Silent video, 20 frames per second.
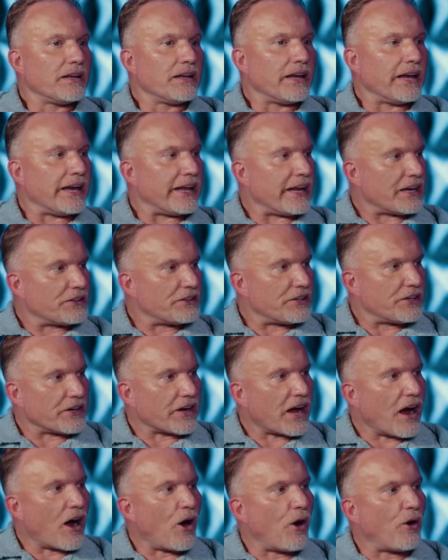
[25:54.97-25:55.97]
and I
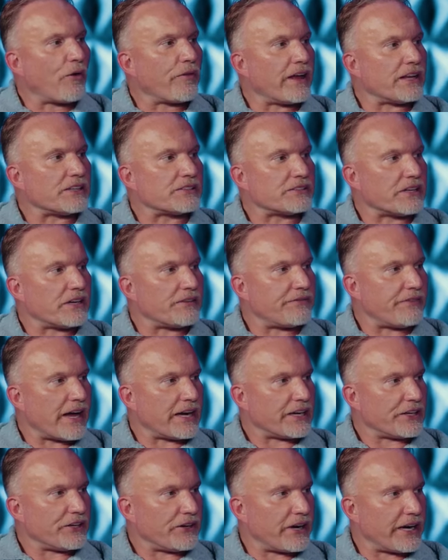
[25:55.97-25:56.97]
took all that stuff
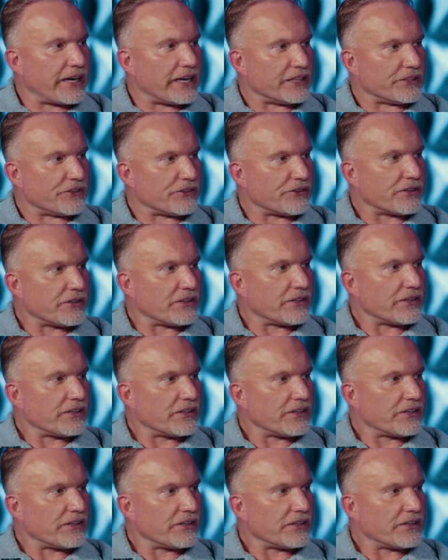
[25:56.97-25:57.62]
out of your hands.